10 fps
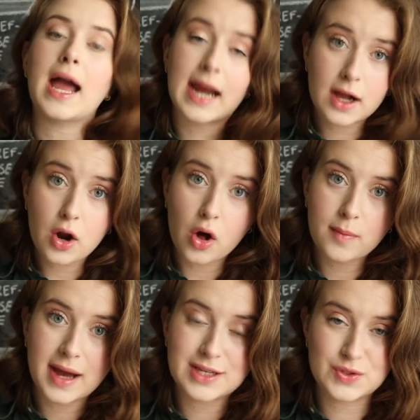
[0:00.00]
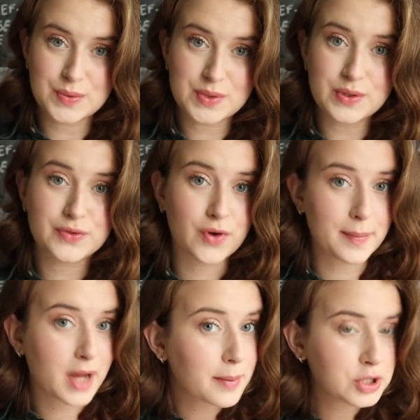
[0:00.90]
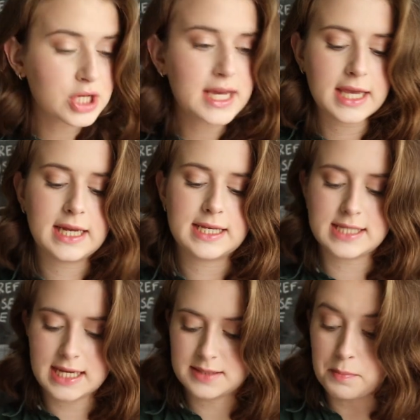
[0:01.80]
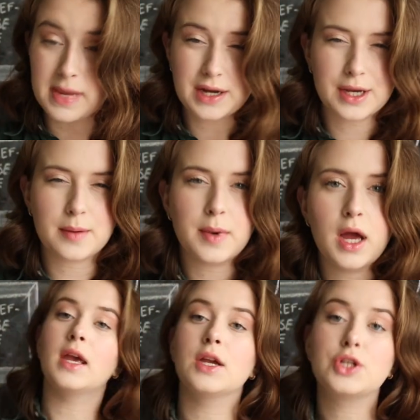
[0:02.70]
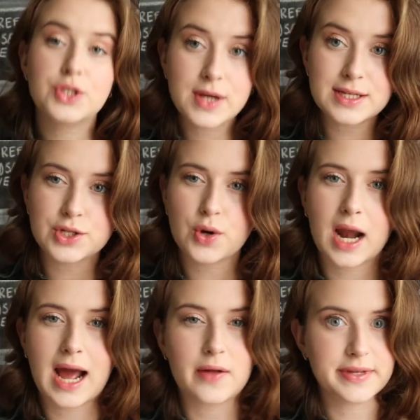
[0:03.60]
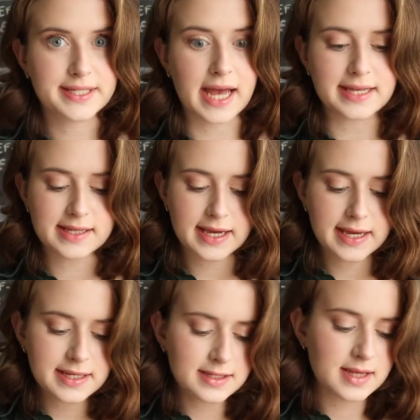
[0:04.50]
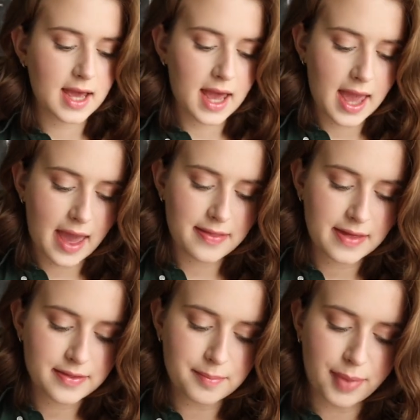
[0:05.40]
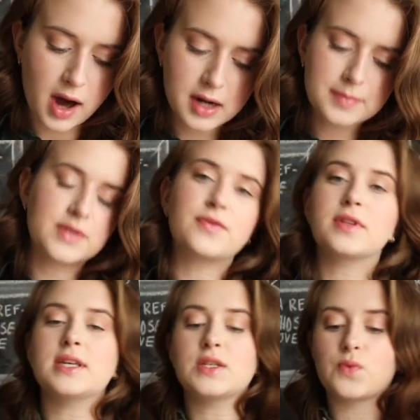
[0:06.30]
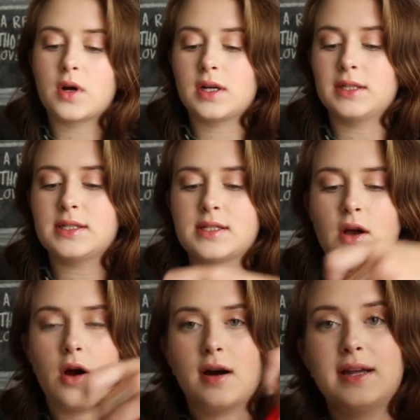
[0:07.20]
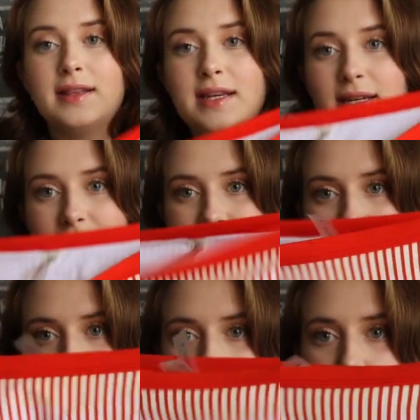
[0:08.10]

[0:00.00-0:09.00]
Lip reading: And I got all my swimsuits from Cupshe in a size medium, just so you guys know kind of how the sizing is. And then the bottoms for these ones are in the same